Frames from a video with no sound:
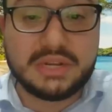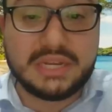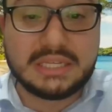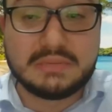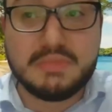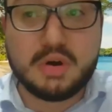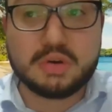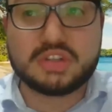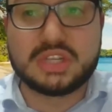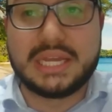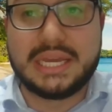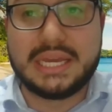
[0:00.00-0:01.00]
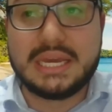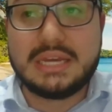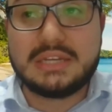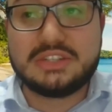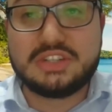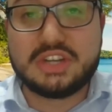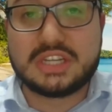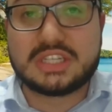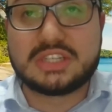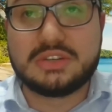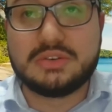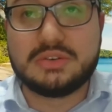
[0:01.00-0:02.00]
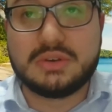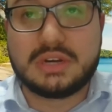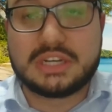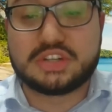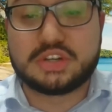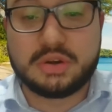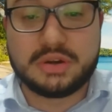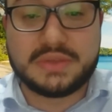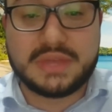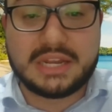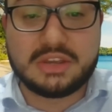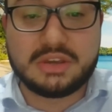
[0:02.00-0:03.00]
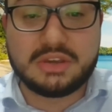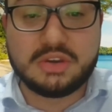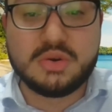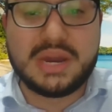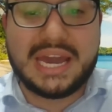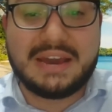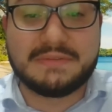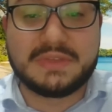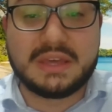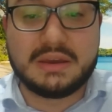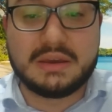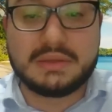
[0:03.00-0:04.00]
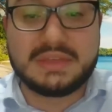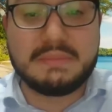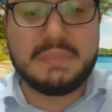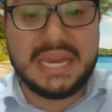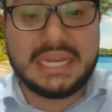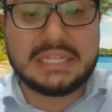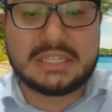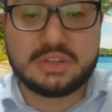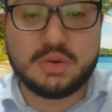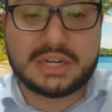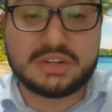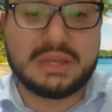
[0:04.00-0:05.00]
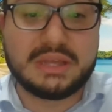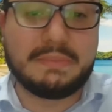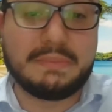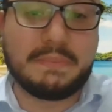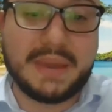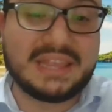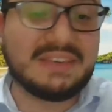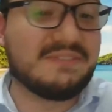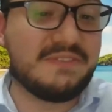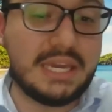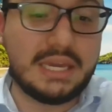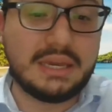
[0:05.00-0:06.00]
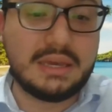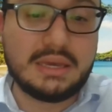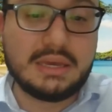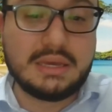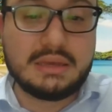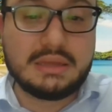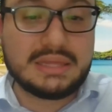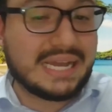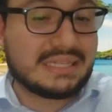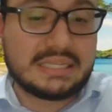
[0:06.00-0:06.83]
is mostly just to assure that you have the means to actually pay the fee. That's